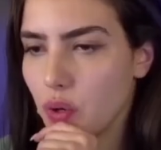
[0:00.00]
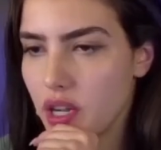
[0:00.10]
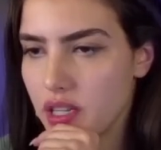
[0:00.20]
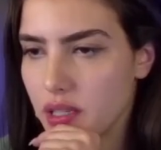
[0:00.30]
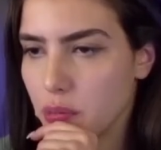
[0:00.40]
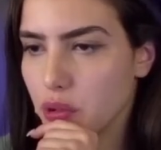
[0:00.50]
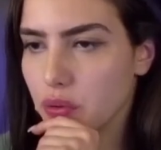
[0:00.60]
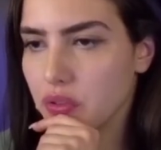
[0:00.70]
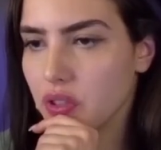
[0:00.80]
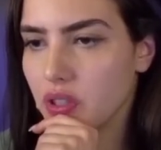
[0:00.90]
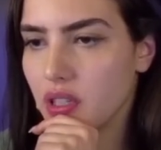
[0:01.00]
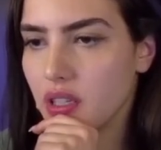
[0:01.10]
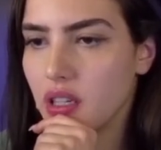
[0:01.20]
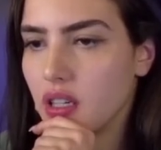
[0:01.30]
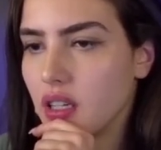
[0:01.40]
White to move.
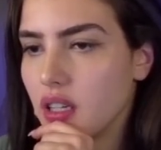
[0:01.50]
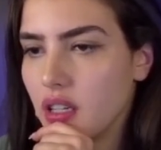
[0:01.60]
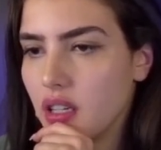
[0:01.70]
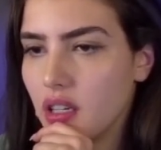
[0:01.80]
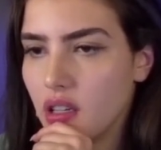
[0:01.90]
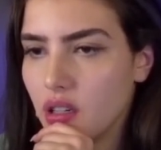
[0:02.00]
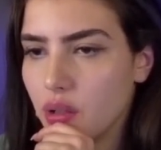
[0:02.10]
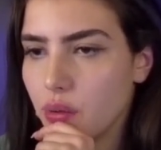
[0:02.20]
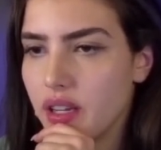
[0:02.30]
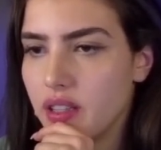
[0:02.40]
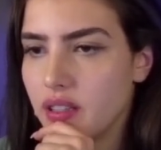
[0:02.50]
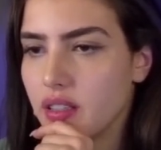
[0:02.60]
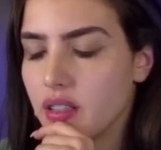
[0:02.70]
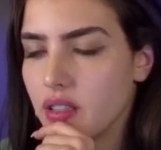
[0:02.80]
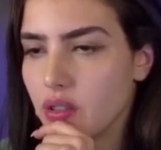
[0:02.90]

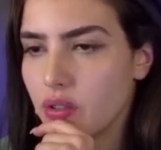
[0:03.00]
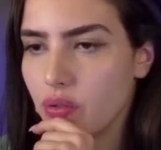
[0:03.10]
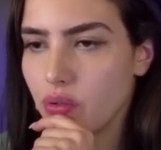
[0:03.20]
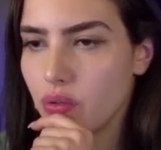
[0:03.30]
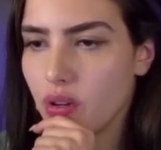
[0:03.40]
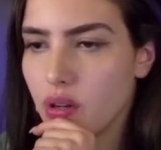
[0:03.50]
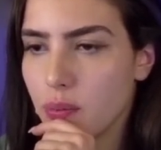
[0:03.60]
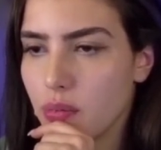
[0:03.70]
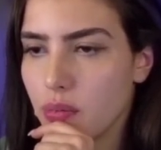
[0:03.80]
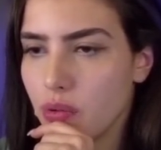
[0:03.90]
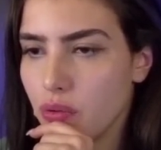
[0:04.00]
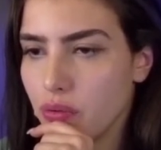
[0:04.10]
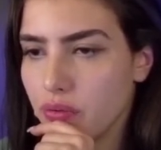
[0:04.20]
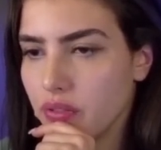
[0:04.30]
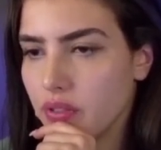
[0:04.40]
White to
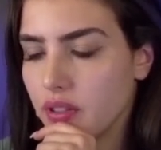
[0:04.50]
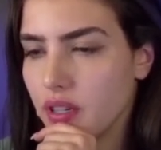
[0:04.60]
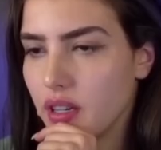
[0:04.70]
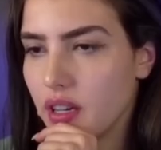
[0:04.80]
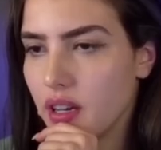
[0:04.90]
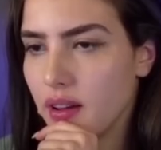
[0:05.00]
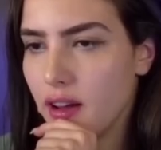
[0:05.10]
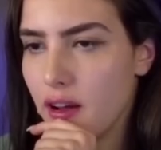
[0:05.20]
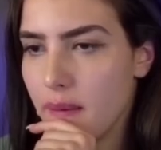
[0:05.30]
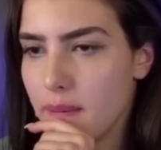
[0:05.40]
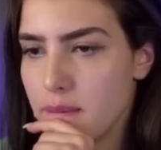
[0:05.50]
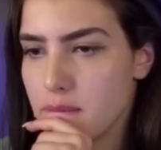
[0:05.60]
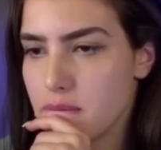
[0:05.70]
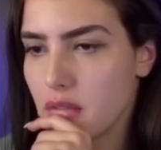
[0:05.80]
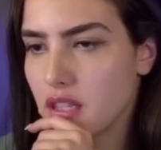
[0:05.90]
move.
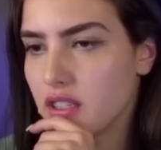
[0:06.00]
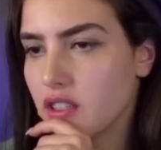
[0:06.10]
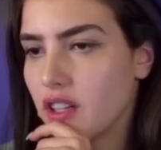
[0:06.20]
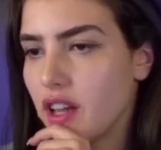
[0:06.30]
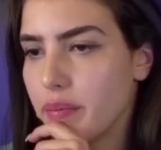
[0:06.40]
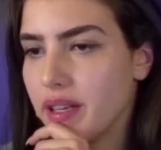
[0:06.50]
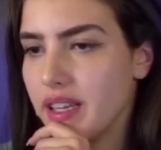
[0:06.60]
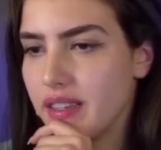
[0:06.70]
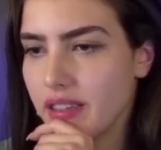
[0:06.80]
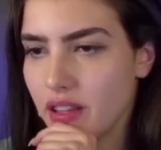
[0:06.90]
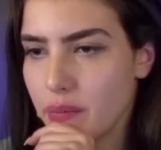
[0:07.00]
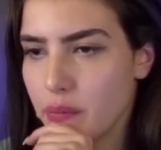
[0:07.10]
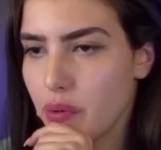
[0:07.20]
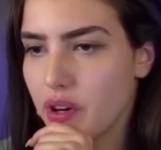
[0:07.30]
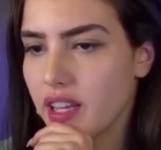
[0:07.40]
Um, there's a lot of pieces on the
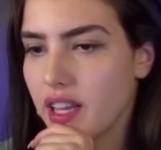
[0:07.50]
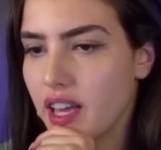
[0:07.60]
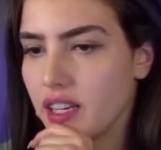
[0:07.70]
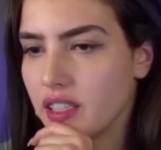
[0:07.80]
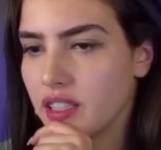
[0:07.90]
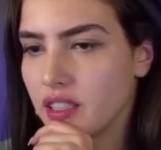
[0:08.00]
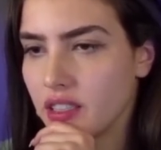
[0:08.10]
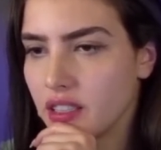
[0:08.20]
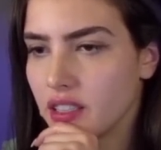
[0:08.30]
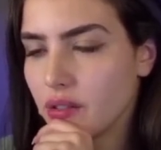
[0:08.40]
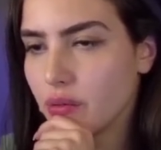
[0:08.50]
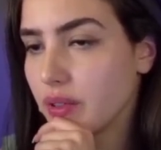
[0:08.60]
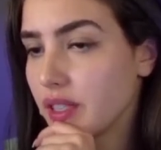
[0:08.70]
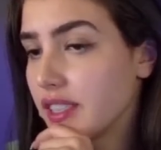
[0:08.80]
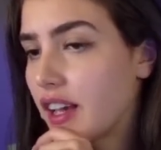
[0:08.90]
board again.
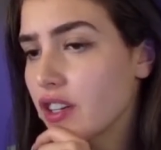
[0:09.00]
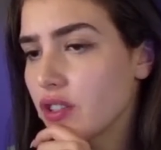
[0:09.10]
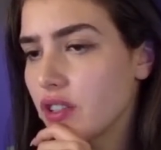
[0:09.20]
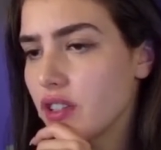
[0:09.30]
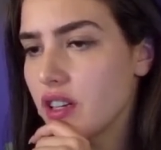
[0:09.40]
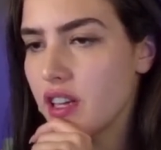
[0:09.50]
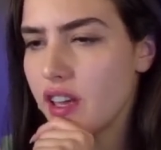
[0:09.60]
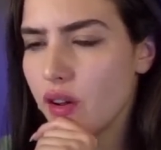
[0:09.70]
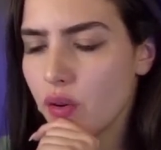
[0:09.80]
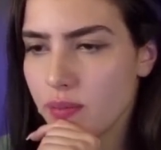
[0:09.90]
It's actually equal